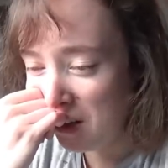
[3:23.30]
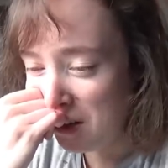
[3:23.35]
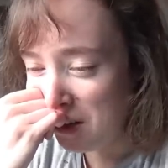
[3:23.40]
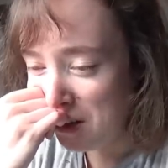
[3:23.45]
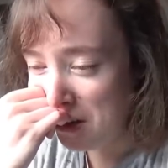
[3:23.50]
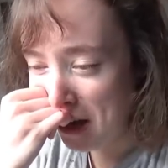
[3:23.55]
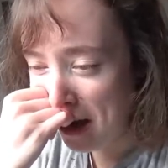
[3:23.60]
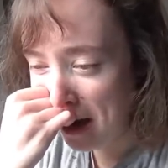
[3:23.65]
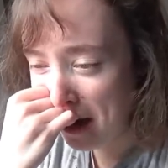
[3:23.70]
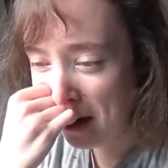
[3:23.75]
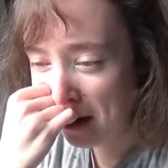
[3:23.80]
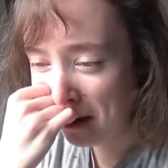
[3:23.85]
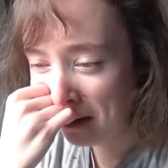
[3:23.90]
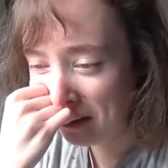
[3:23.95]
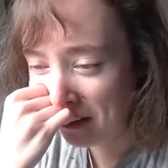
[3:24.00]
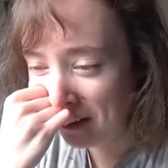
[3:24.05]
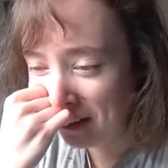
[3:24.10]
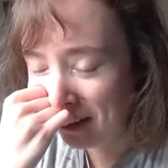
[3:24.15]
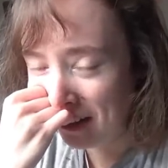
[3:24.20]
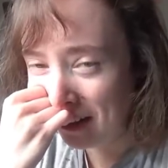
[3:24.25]
Yeah.
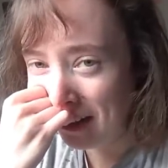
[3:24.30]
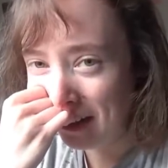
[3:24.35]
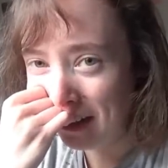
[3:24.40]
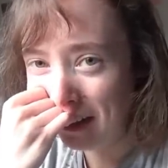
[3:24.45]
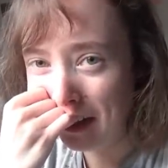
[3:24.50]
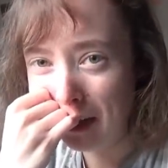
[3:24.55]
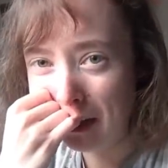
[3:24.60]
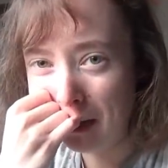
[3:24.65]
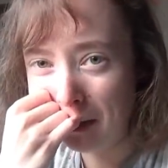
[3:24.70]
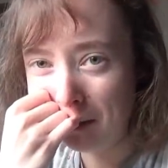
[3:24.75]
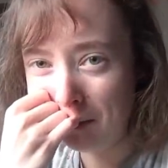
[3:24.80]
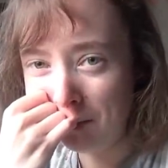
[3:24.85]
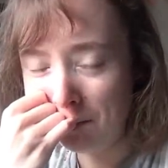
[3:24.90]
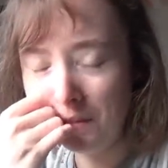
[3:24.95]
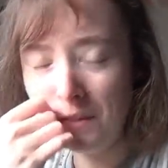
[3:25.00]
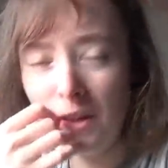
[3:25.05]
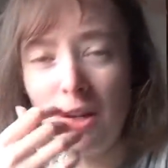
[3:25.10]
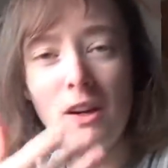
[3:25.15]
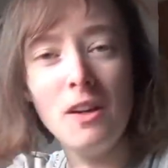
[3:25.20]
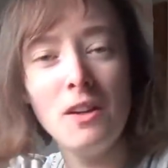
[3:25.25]

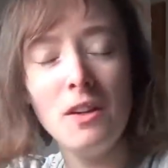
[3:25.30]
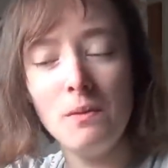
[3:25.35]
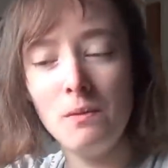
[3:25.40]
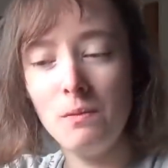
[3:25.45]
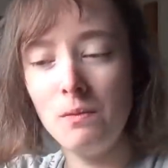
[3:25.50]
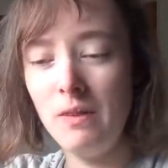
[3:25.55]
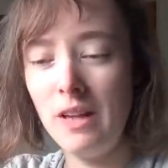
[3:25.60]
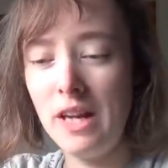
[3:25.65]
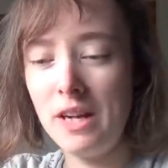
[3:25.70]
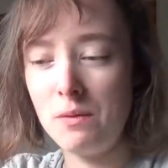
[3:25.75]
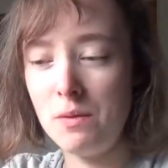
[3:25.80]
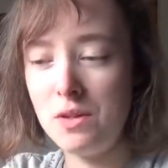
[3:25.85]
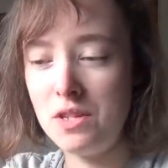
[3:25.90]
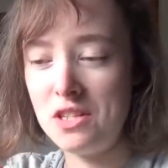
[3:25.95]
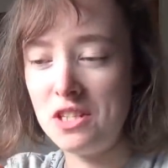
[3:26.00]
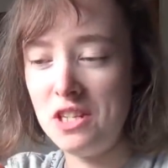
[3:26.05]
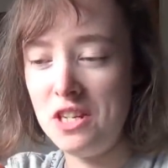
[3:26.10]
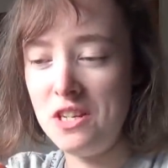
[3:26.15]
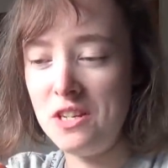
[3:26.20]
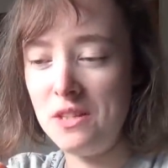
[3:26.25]
Now that, like, we're
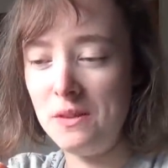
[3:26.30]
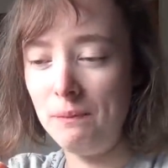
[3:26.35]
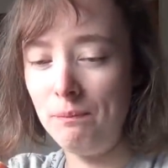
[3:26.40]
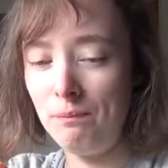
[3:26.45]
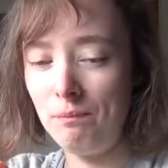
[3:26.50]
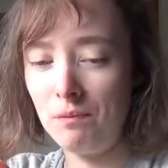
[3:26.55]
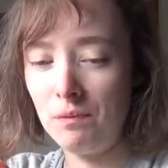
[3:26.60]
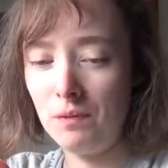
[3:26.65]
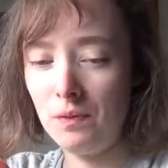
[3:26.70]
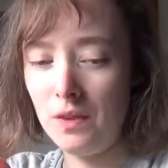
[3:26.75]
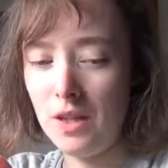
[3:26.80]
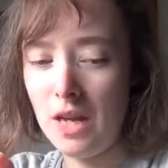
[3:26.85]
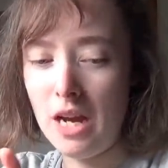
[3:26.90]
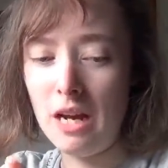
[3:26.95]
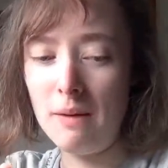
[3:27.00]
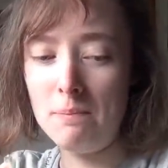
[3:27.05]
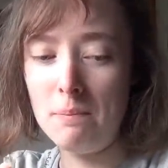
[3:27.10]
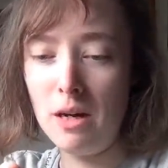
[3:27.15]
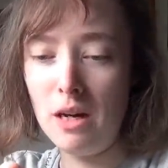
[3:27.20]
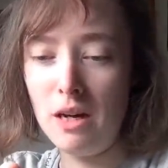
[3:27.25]
seeing the
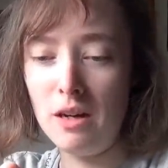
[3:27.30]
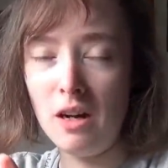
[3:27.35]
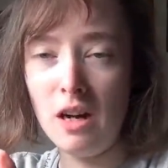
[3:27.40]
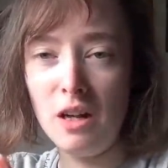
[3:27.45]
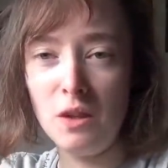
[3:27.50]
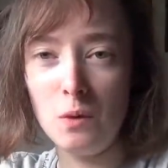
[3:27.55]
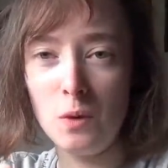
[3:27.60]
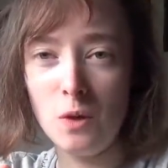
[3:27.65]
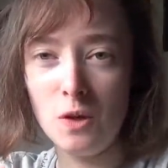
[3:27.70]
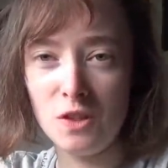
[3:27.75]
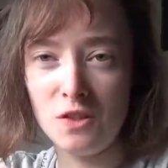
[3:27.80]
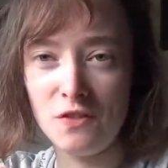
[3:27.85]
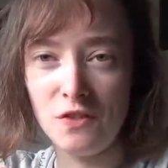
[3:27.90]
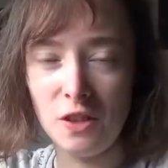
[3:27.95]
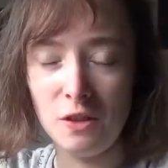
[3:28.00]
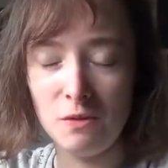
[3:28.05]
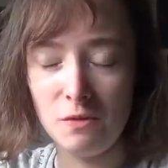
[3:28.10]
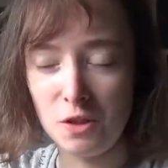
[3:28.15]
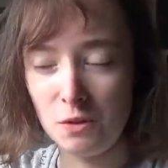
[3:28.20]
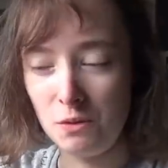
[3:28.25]
Ant-Man and the Wasp
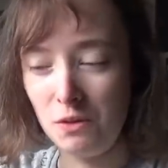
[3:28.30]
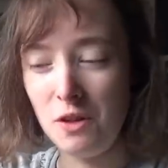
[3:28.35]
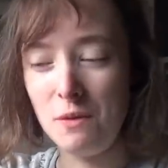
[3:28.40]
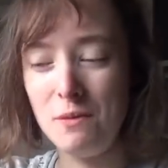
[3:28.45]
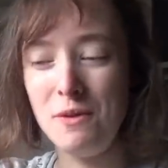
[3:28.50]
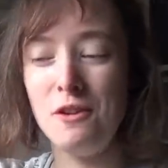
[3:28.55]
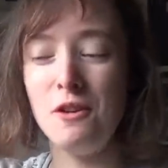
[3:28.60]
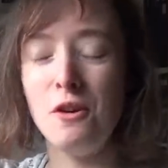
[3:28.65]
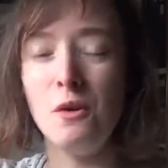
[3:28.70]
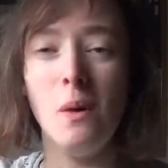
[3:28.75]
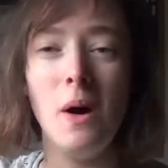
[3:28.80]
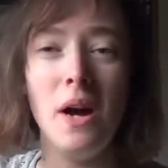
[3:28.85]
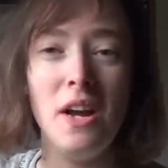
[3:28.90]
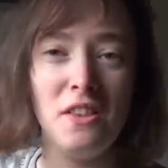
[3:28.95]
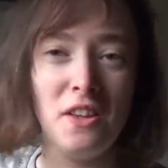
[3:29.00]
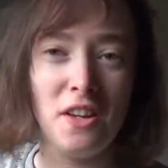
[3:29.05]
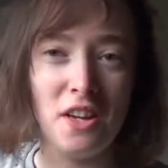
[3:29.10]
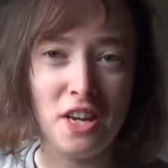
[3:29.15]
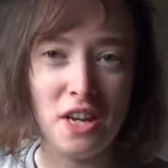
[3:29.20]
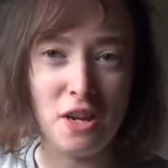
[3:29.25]
film, so now we know why
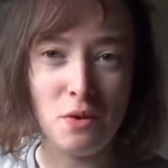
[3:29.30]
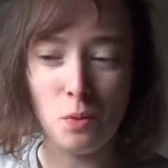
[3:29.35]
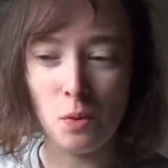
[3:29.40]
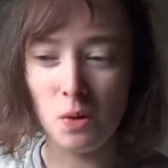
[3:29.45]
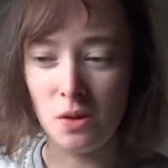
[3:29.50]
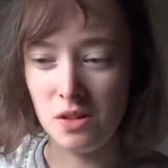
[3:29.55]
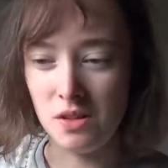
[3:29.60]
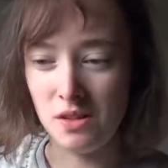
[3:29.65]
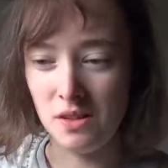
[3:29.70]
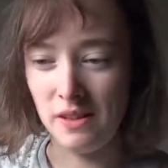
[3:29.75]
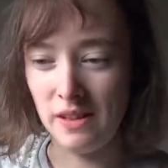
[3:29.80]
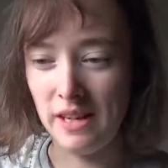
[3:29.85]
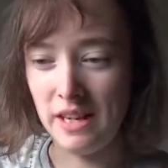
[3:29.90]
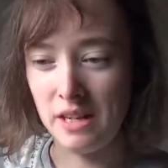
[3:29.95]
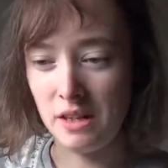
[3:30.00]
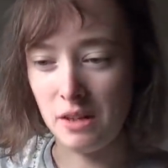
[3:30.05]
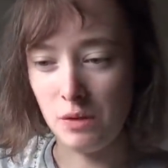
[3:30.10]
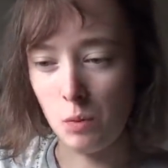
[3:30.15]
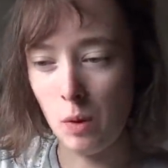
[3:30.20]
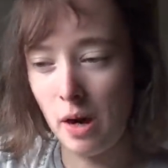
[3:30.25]
he
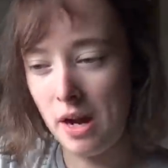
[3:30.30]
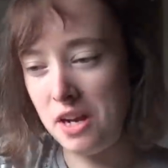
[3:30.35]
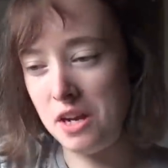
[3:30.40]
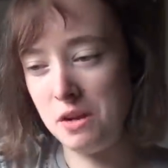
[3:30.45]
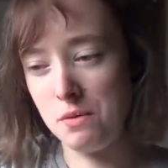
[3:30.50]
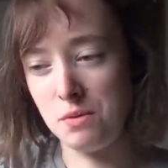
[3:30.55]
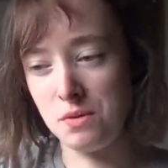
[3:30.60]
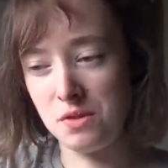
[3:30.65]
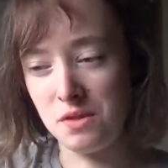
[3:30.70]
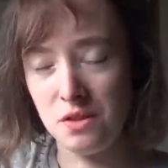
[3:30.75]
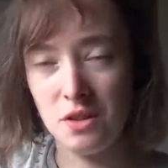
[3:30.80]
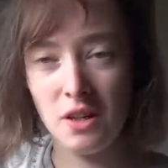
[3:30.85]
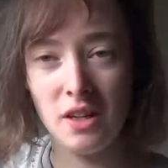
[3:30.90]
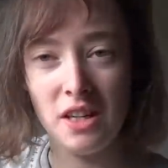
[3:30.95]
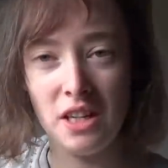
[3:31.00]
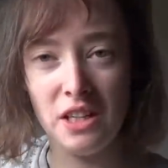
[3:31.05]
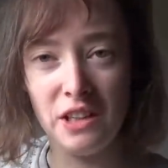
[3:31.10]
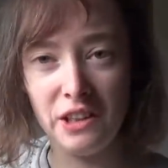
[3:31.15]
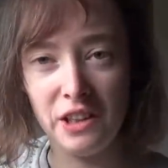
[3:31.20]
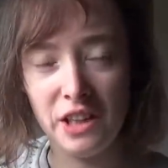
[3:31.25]
was
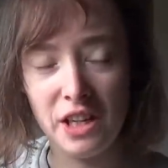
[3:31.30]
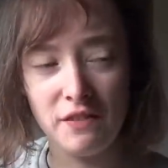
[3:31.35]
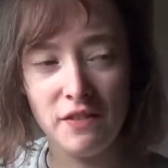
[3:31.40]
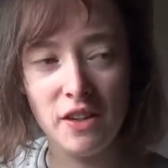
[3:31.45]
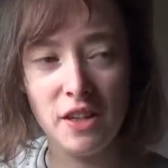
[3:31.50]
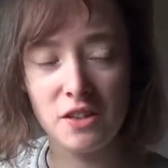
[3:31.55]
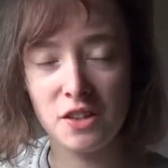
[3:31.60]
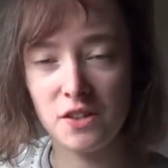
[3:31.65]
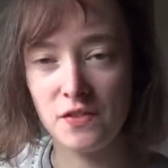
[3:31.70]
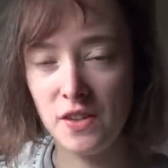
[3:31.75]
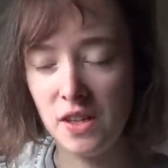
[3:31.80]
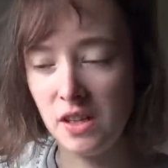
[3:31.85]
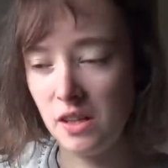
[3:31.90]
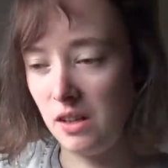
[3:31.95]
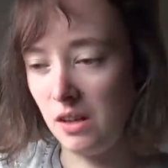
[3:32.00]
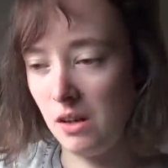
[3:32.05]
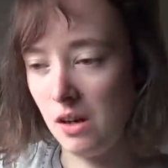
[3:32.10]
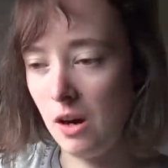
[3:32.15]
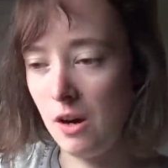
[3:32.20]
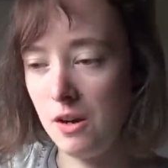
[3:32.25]
not in the Avengers thing
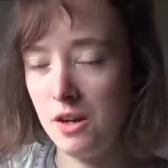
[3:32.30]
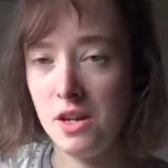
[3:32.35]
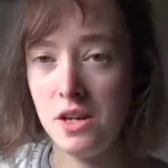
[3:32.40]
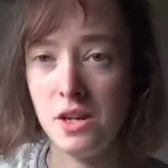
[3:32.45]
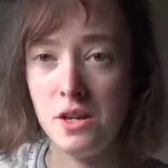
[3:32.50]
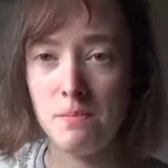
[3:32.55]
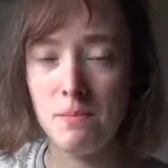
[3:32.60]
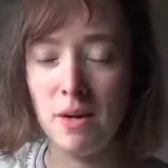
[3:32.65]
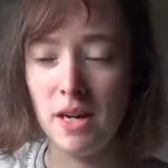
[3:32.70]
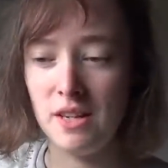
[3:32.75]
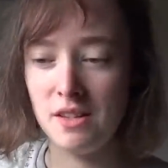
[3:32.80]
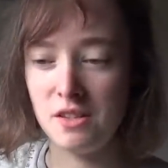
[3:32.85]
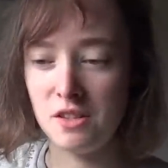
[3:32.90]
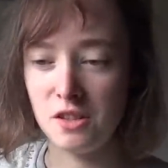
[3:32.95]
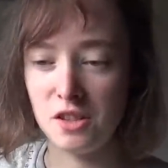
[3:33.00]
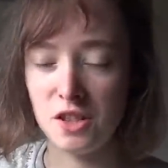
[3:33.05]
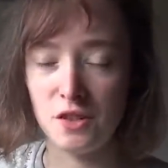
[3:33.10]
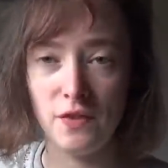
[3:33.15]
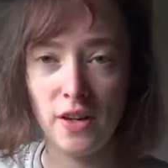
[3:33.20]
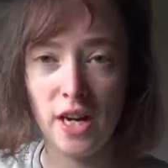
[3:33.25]
and how he managed
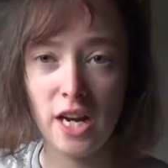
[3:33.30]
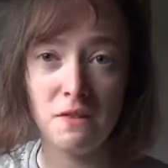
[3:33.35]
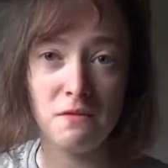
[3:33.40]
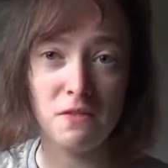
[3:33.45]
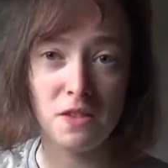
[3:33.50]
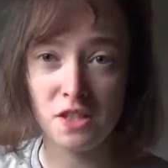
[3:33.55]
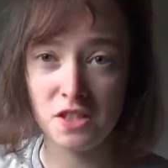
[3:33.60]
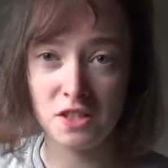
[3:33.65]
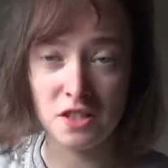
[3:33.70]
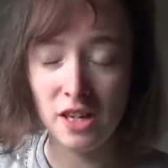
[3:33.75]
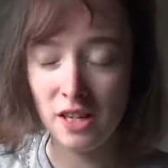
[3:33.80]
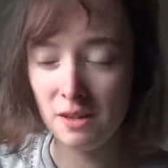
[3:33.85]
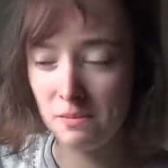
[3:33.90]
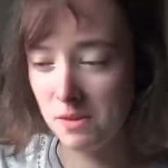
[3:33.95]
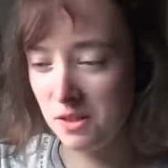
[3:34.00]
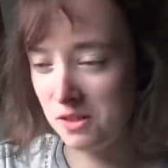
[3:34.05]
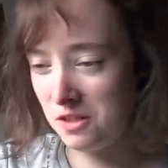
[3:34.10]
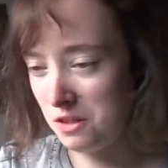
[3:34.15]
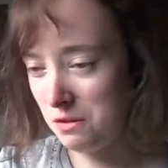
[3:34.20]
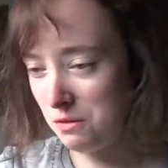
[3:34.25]
to survive the snap,
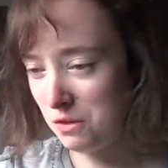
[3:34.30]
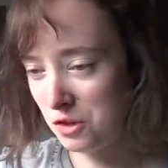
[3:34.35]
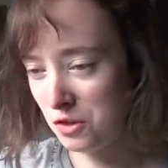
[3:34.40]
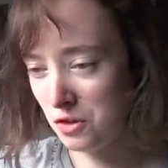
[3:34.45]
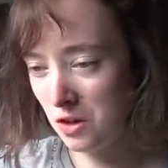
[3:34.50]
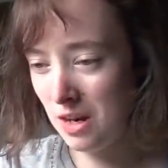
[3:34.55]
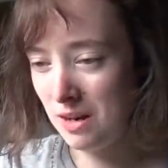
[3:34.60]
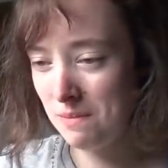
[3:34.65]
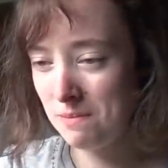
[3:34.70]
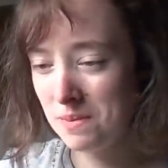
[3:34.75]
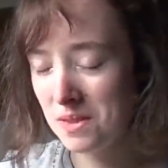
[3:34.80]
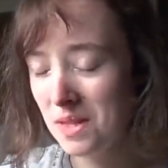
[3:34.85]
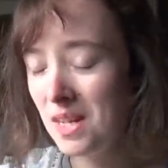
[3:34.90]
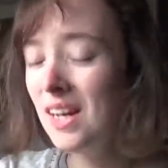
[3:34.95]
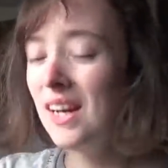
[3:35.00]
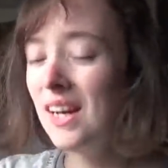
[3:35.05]
because he was trapped.